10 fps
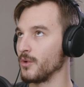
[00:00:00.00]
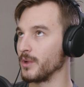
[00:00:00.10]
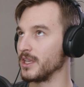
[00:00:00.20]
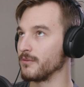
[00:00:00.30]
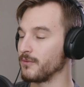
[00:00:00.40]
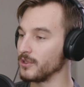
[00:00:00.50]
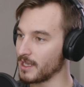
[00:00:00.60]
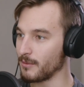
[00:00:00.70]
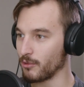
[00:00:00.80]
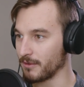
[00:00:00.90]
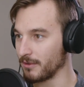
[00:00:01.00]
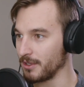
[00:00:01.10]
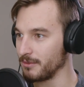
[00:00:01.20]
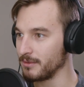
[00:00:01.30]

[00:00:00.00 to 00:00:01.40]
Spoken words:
we did full-time work for you.